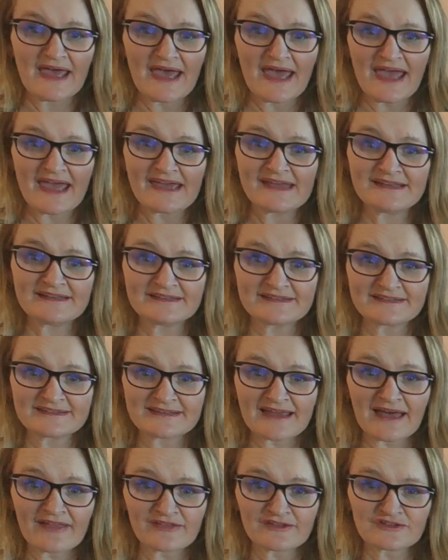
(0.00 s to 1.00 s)
and
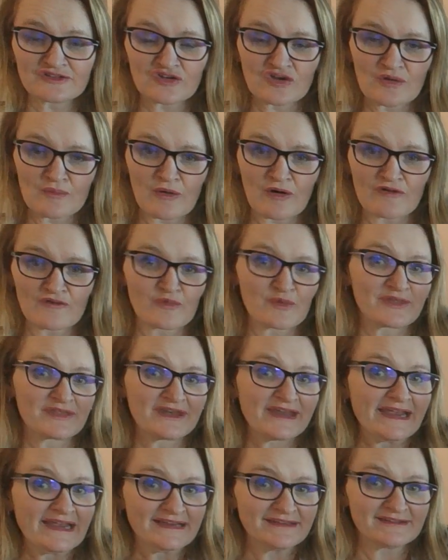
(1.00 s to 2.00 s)
start the term off with an
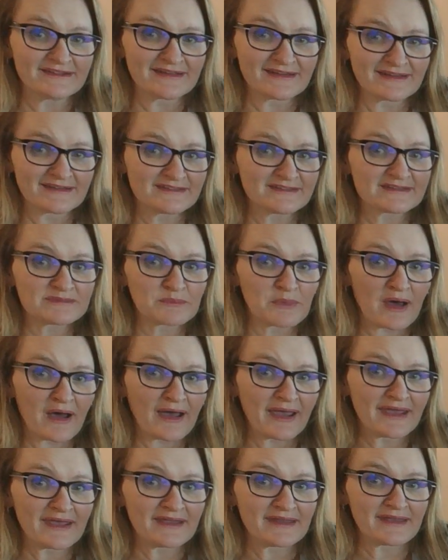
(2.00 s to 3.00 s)

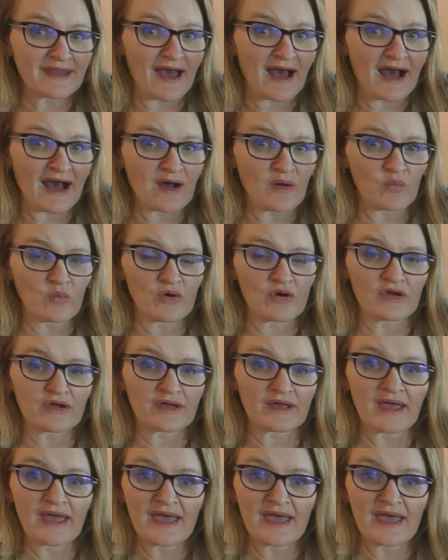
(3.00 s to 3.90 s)
Indian-inspired artwork.